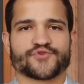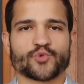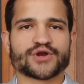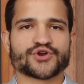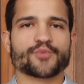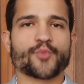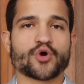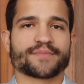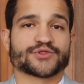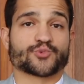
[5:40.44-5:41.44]
If you want to know
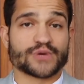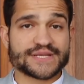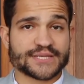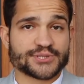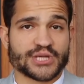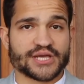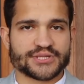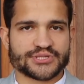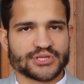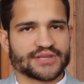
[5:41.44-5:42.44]
more about the recent
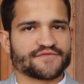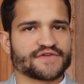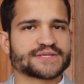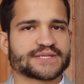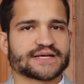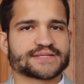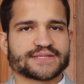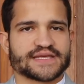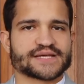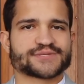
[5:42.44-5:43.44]
changes in the
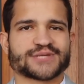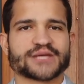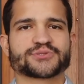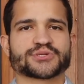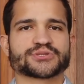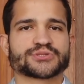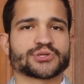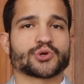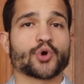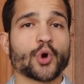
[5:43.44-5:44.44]
visas, the extensions,
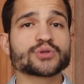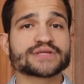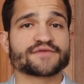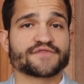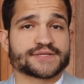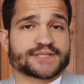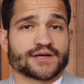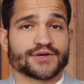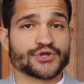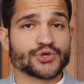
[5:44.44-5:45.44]
the golden
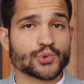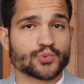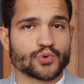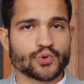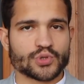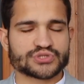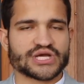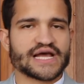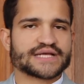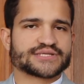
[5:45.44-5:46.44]
visa new
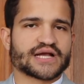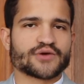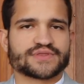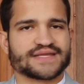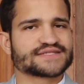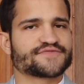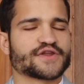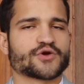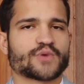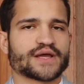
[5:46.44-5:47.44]
rules, check out this
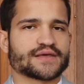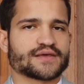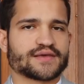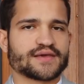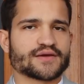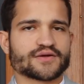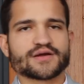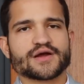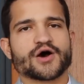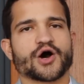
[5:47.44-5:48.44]
video right
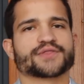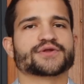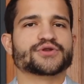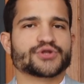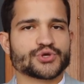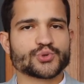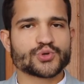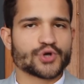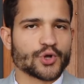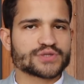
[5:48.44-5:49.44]
here on the
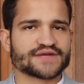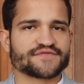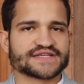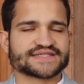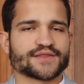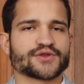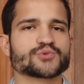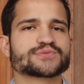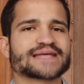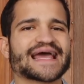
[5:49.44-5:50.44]
new golden visa, the
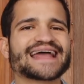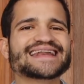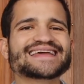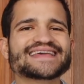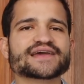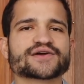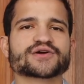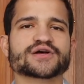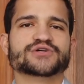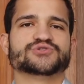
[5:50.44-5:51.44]
new
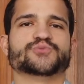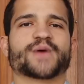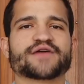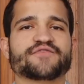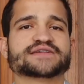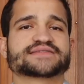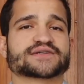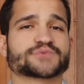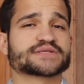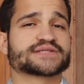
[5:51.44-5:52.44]
10-year Dubai
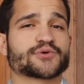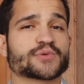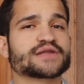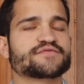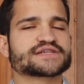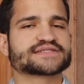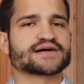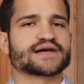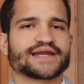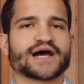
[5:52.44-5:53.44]
visa, as well as the green
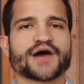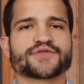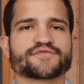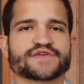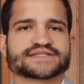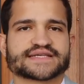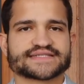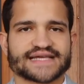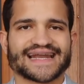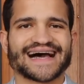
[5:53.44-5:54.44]
visa and other
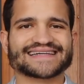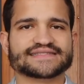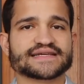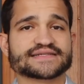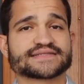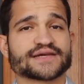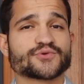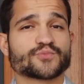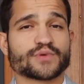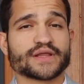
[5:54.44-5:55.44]
visas and IDs that
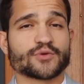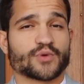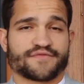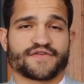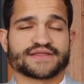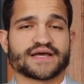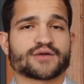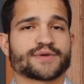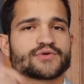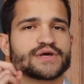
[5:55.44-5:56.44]
you really want to find
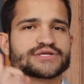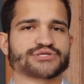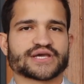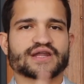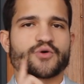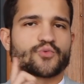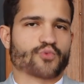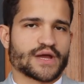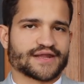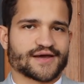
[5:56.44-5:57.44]
out about. Check it out
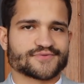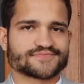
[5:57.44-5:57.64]
right now.